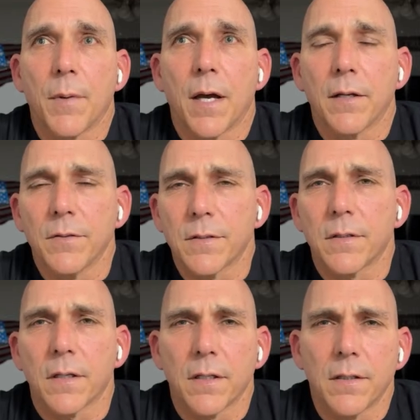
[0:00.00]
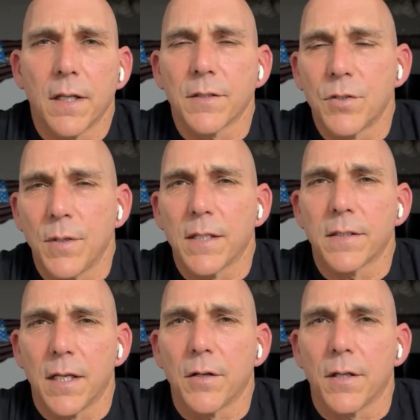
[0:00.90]
out. It was like 2 days
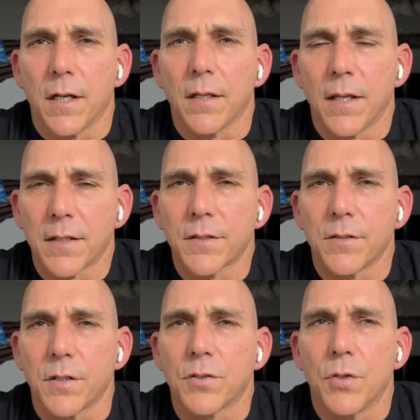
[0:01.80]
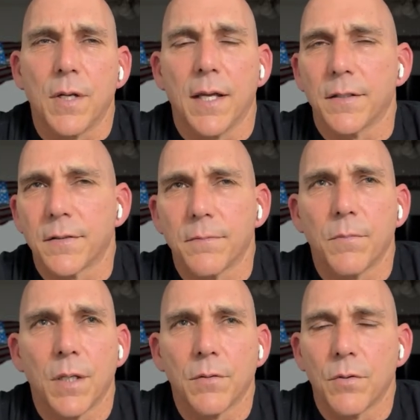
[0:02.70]
later than I actually took 2 days, and
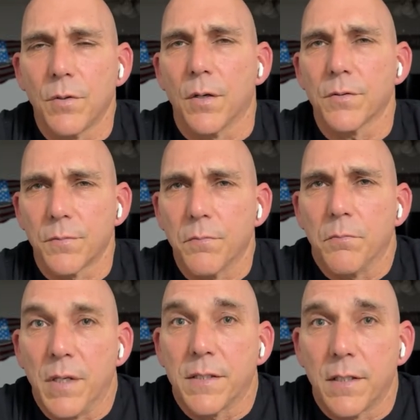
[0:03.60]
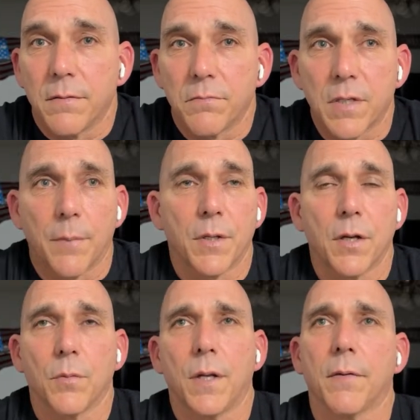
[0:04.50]
who knows, busy time of
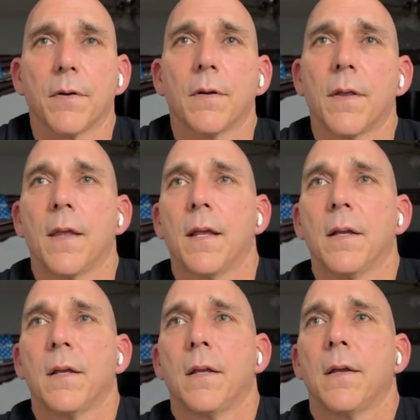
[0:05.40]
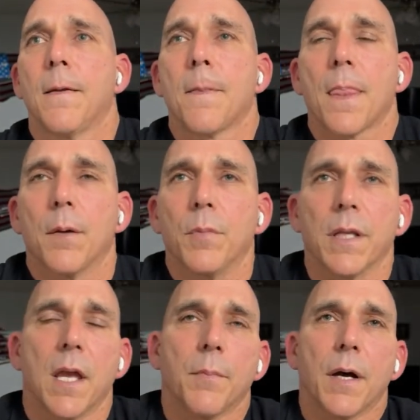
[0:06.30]
year, whatever. But he
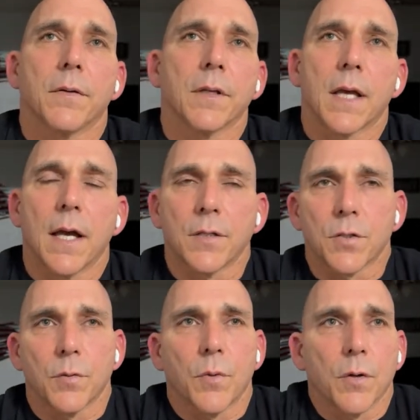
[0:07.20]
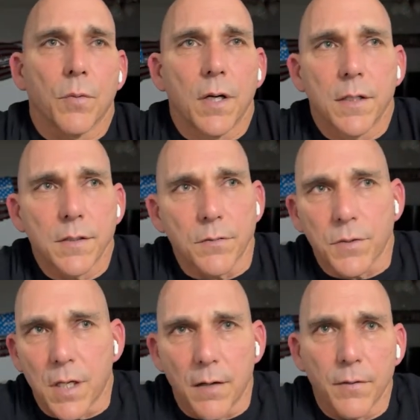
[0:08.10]
came out and the guy showed him where it was. It was
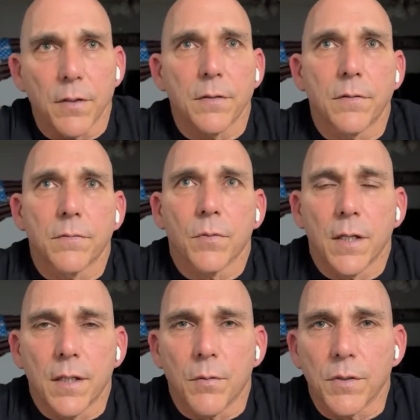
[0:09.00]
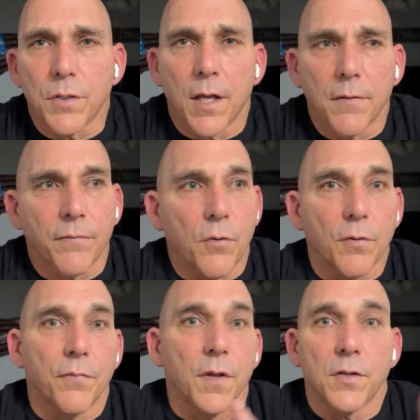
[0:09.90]
covered, right? They want you to have 4
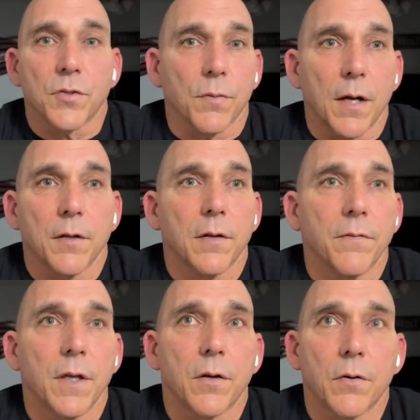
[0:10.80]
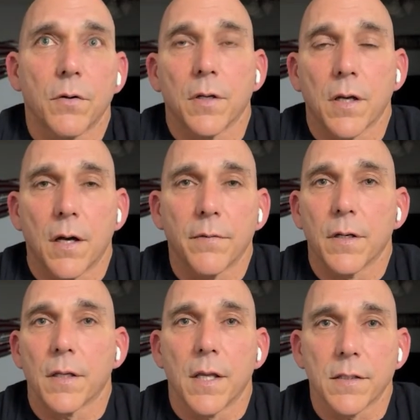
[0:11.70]
feet surrounding the vehicle and covered
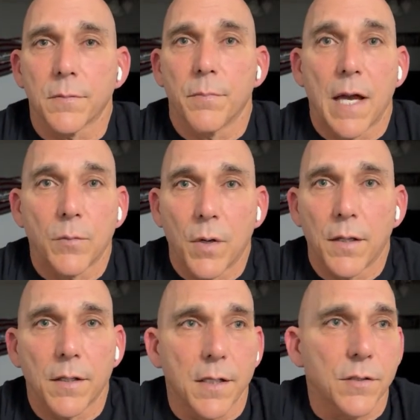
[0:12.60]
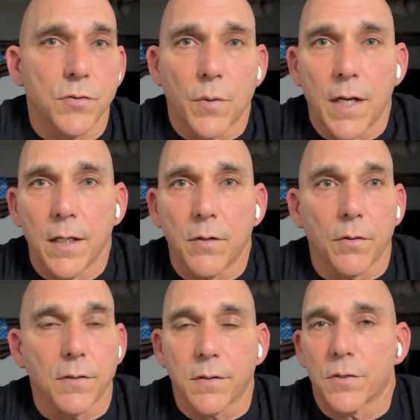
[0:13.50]
in case of bad weather, in case it's raining or
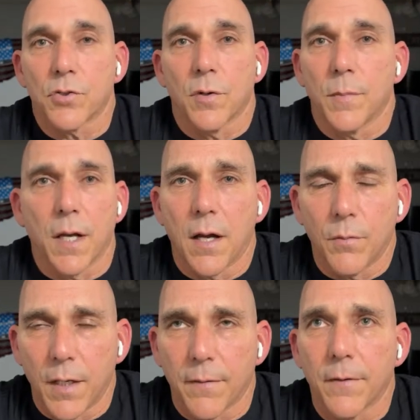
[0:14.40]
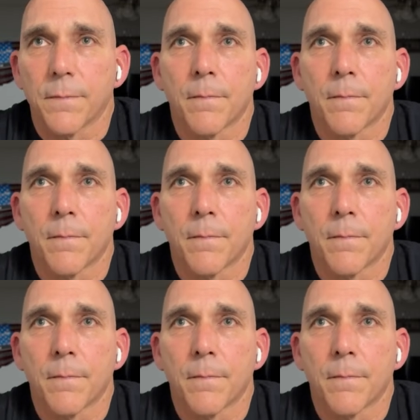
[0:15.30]
it's extremely hot, whatever.